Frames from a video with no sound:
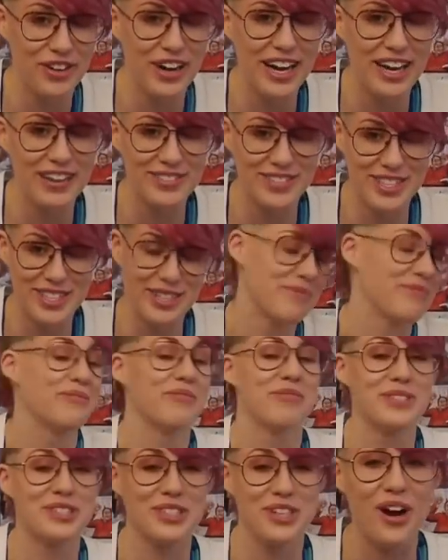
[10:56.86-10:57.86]
who have some
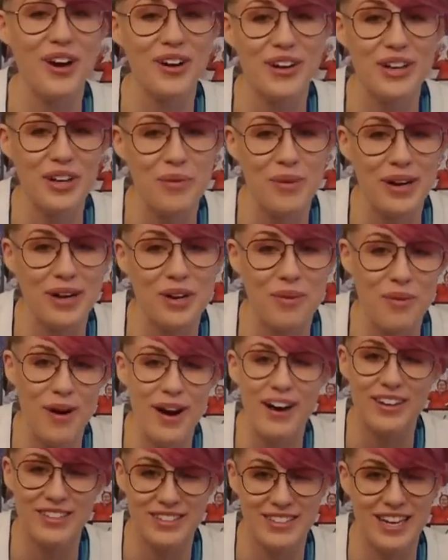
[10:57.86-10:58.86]
retarded Quentin
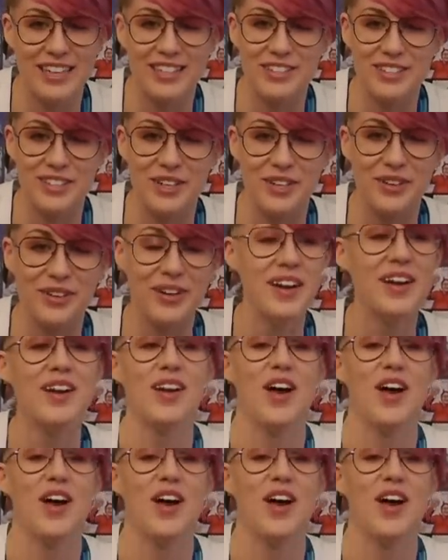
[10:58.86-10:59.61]
Quire tattoo?